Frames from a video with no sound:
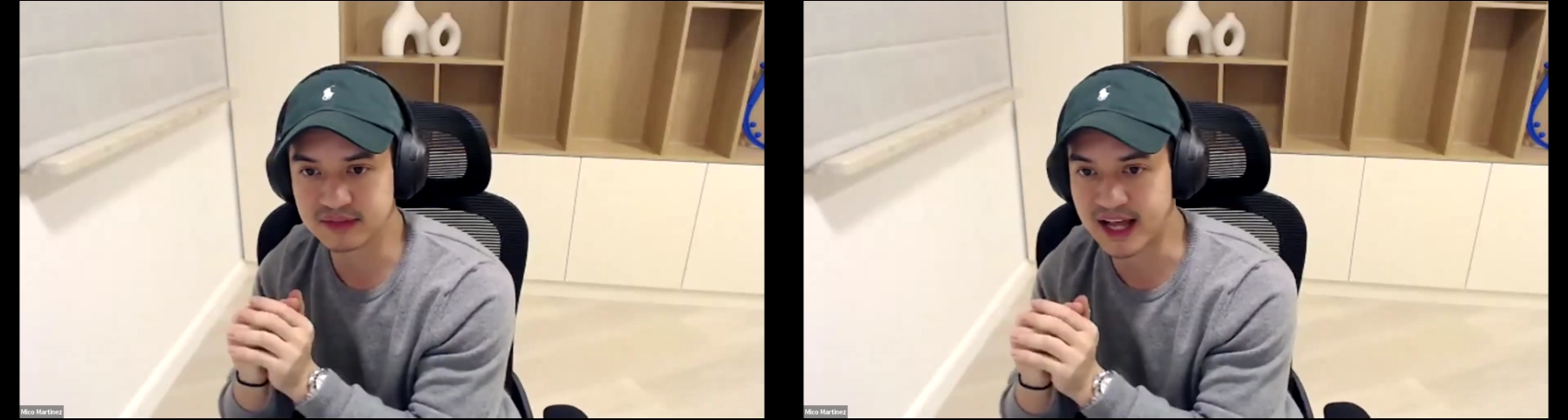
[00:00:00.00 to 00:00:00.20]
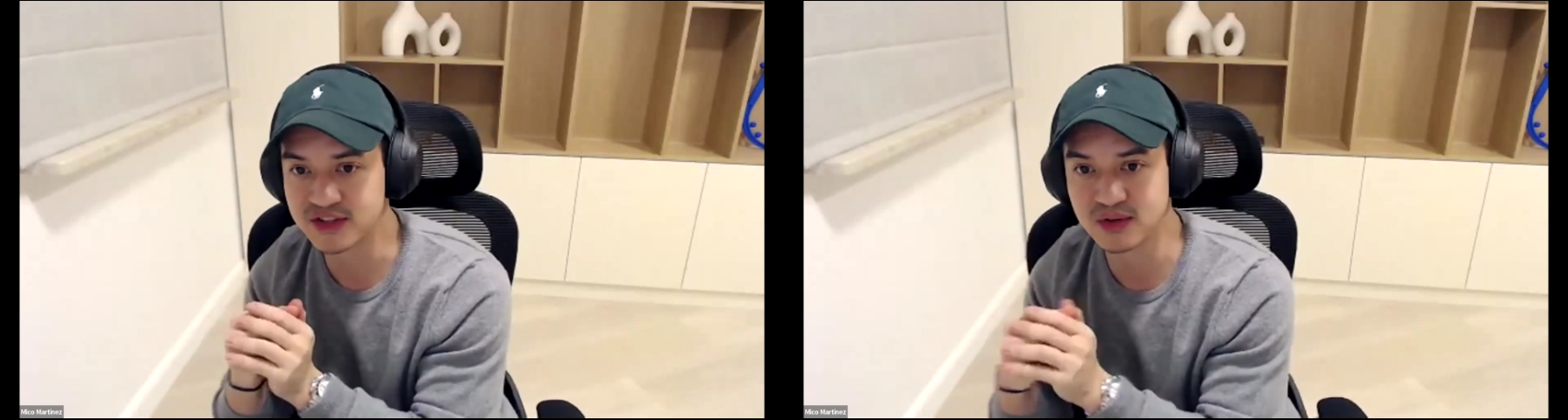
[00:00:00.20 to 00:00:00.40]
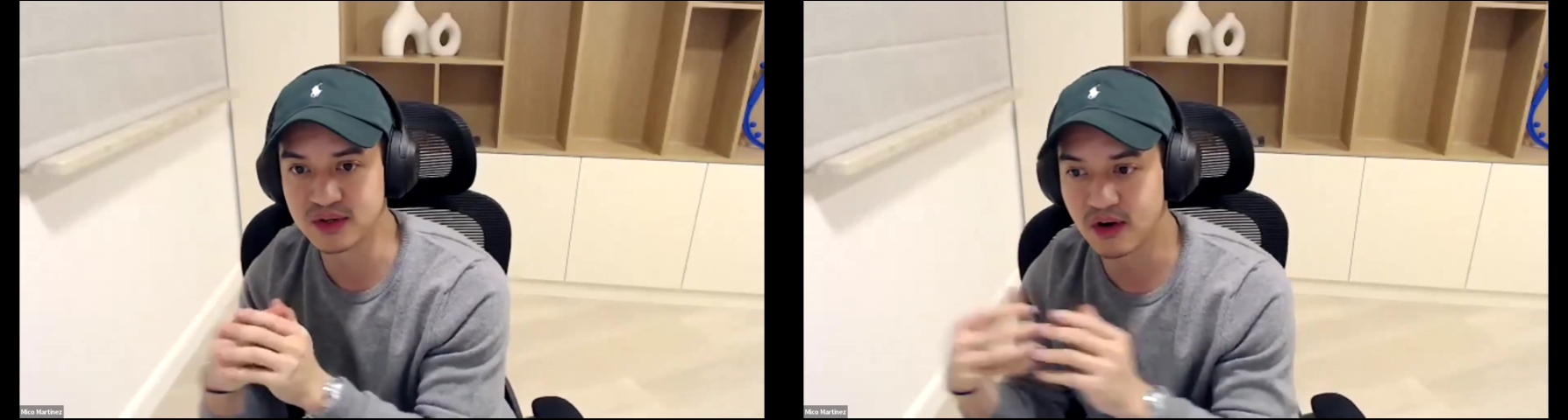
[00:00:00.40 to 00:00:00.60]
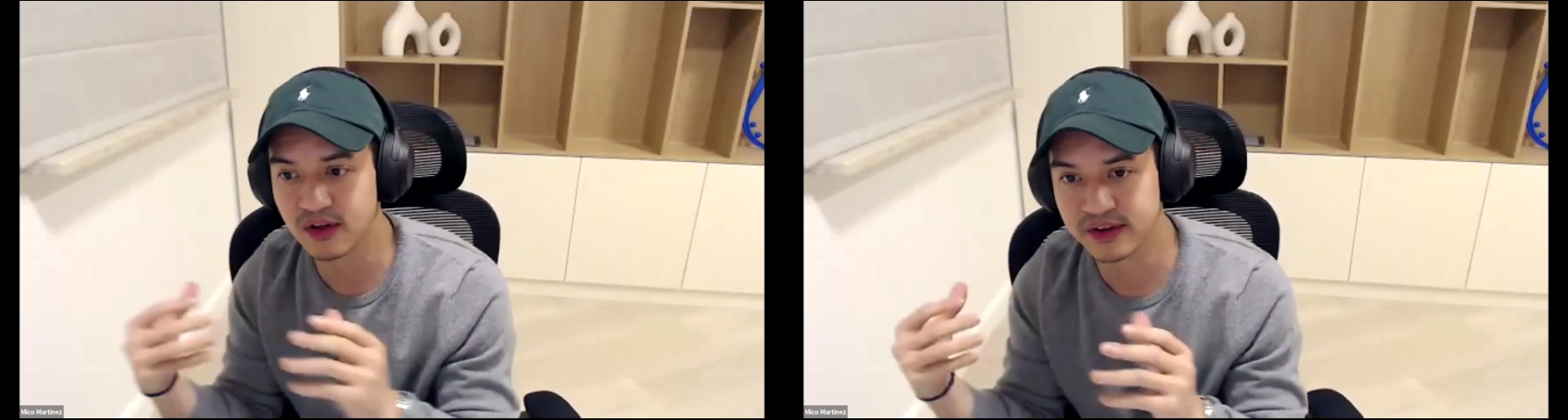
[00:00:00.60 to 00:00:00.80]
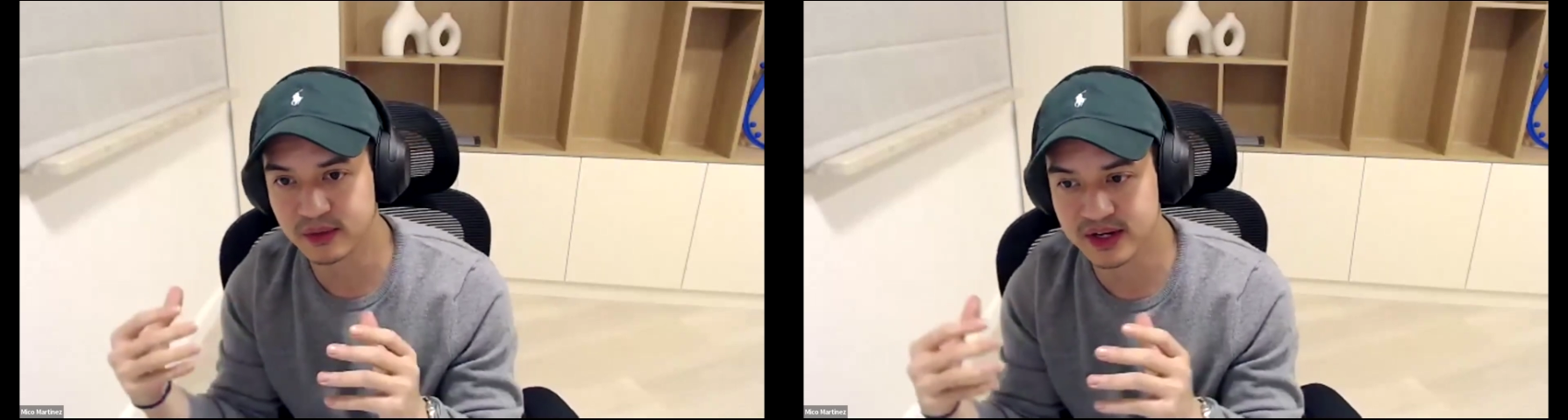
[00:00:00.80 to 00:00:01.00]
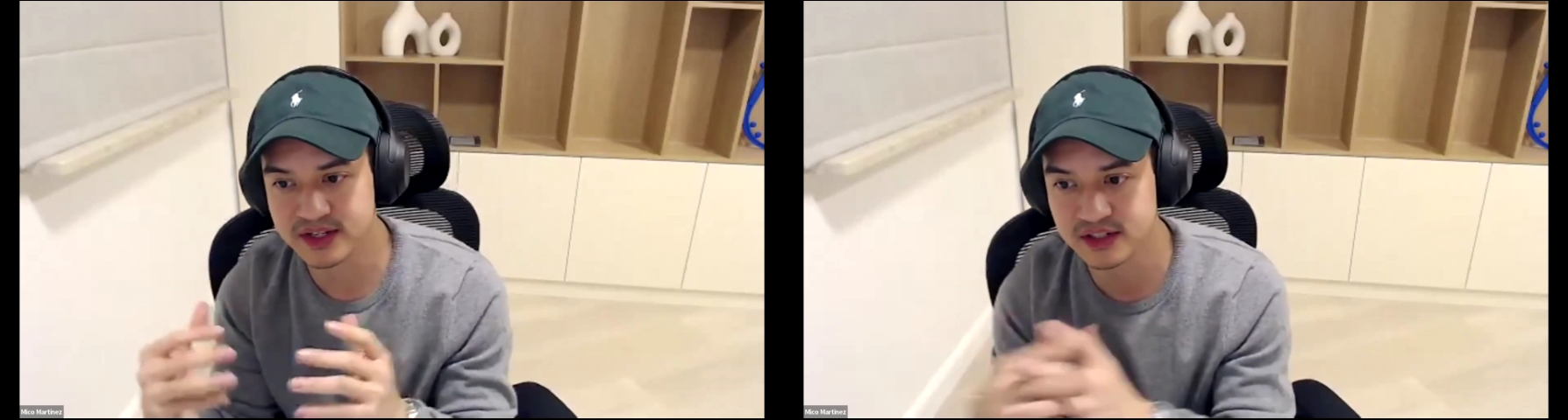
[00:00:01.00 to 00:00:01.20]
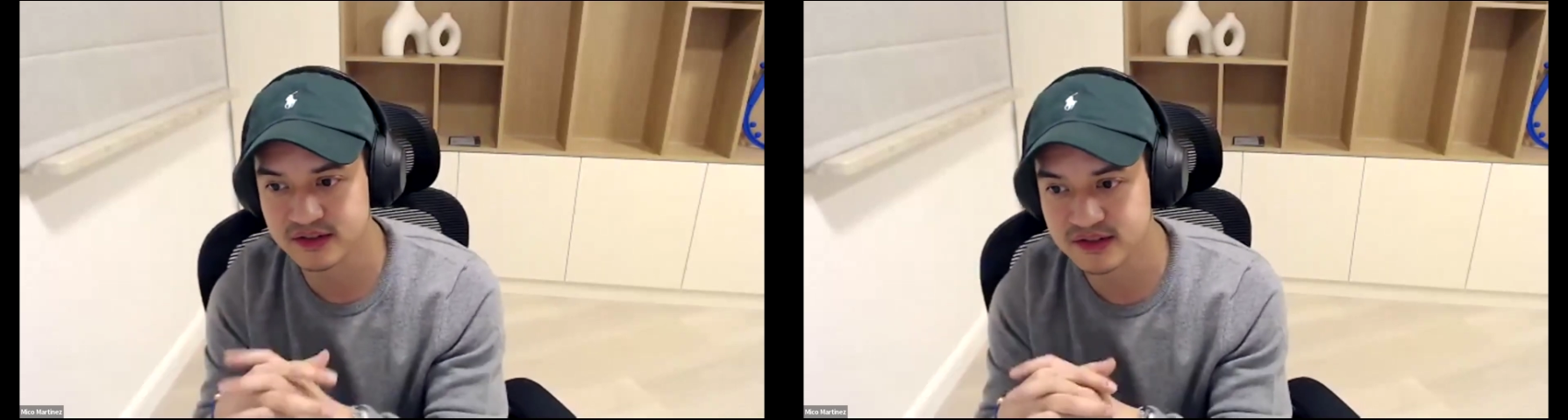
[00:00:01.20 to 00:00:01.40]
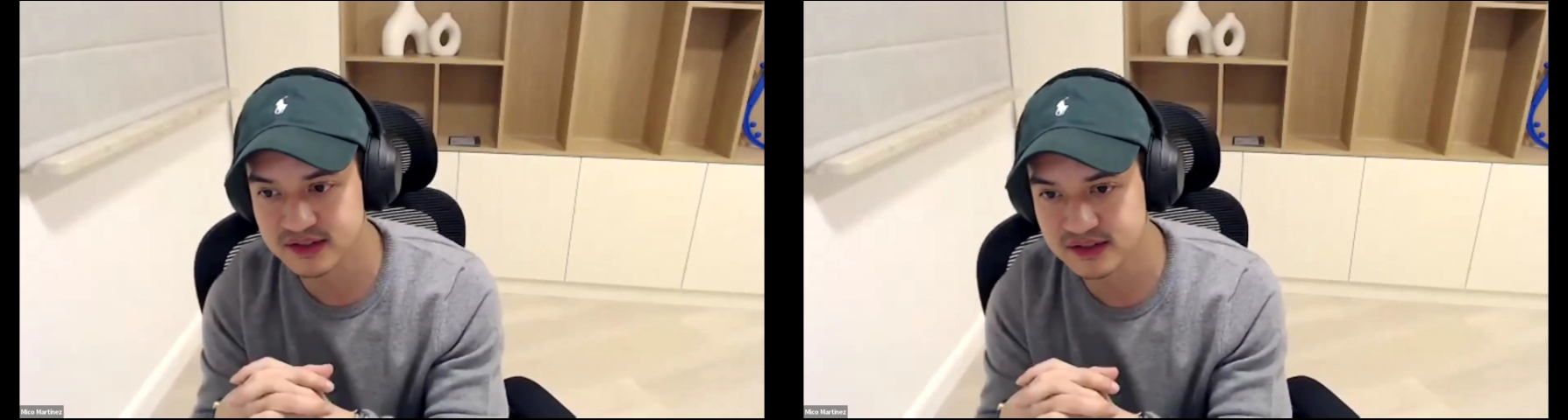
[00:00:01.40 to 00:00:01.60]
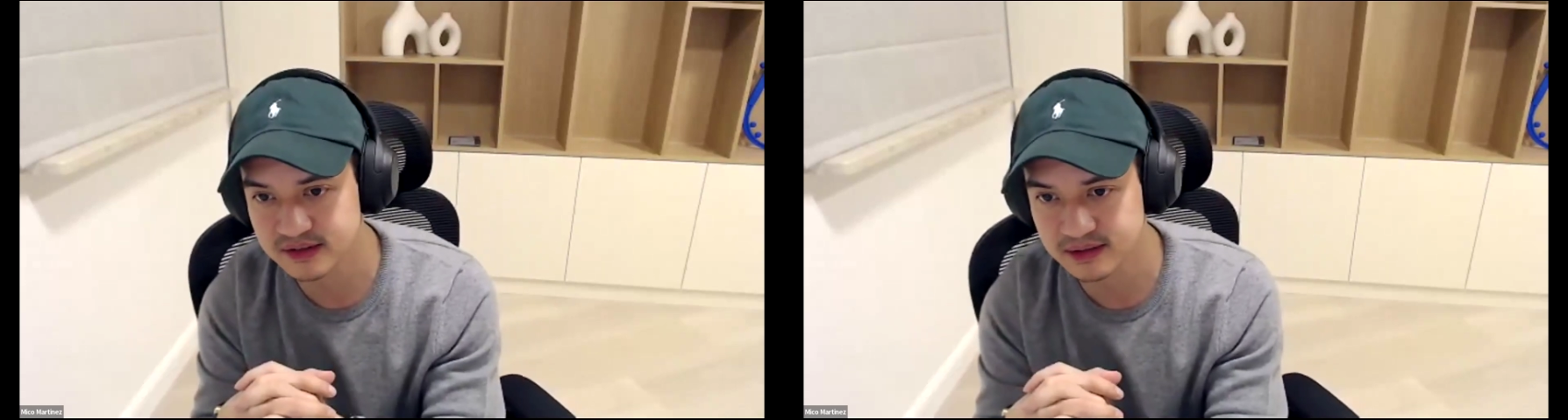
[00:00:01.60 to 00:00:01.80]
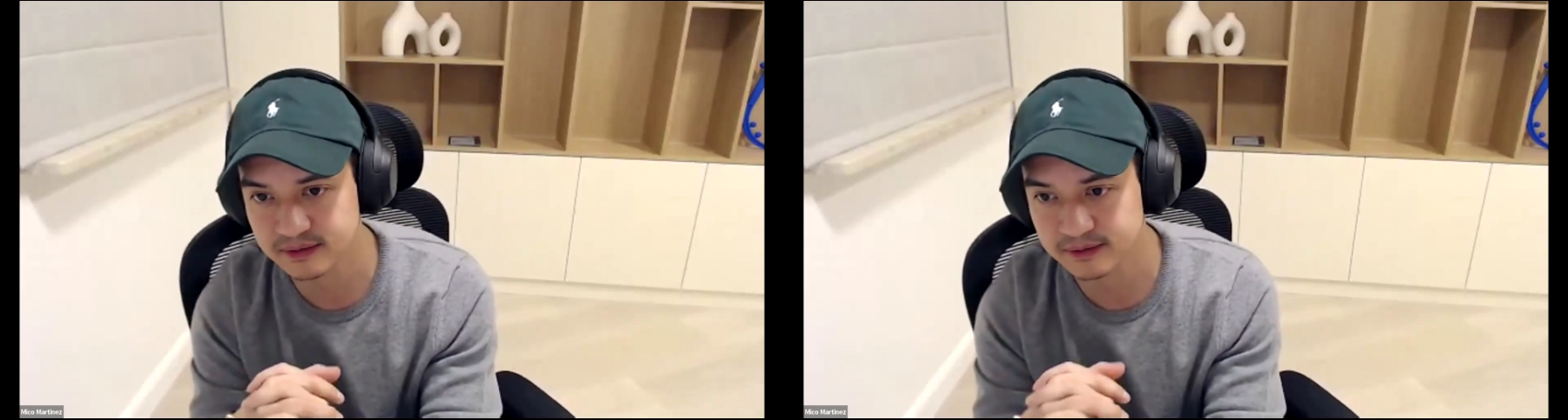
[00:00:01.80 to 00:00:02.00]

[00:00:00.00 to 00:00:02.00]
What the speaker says: answering all their questions.